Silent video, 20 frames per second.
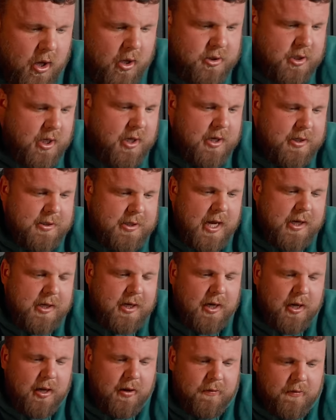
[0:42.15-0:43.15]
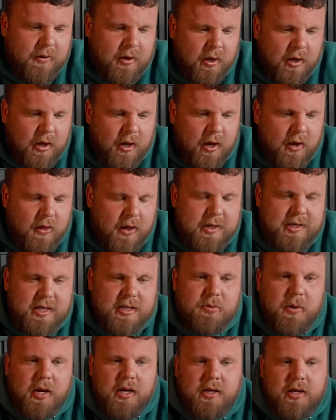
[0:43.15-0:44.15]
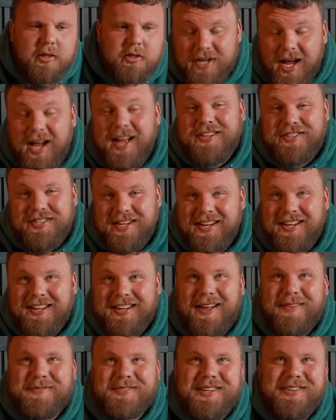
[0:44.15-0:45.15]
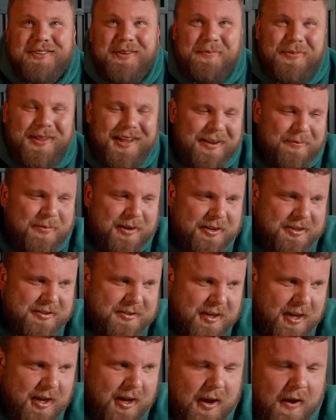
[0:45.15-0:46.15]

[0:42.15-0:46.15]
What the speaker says: So then the second lift, this is when the strategy comes into play, because